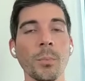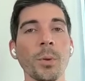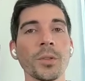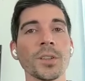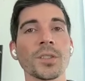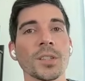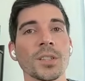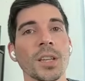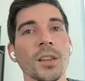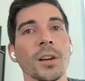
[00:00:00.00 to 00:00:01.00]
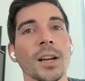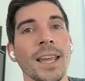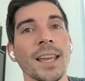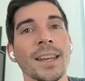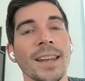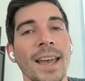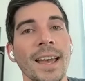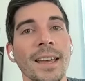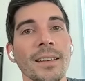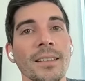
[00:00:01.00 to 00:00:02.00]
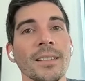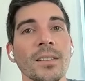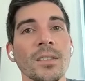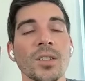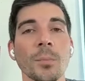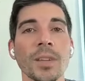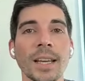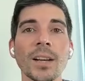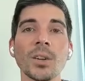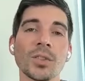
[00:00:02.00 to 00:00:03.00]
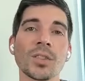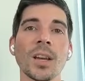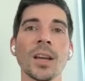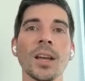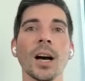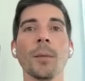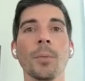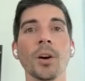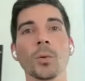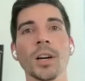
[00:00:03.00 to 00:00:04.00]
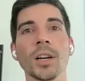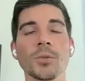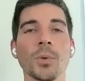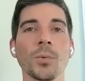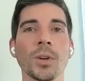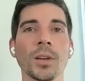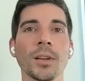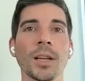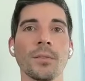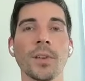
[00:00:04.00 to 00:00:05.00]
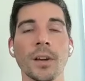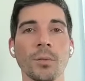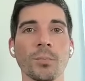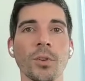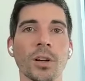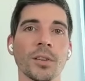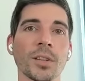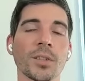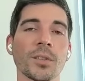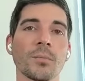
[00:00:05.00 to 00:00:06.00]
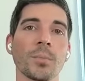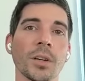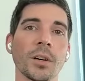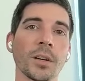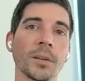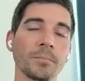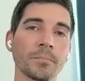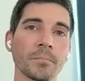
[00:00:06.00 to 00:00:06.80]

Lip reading: put these things together and add something else. Otherwise, we wouldn't have ever progressed beyond